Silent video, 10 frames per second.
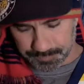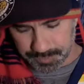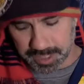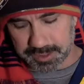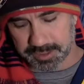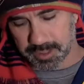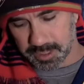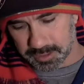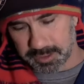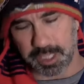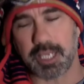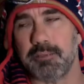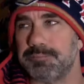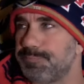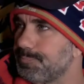this
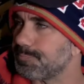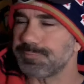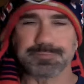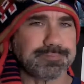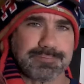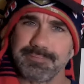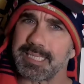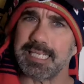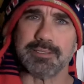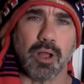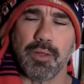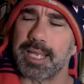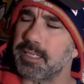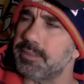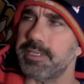team. That's all I
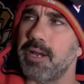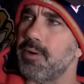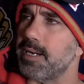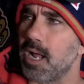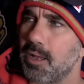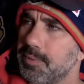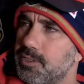can say right now. I mean,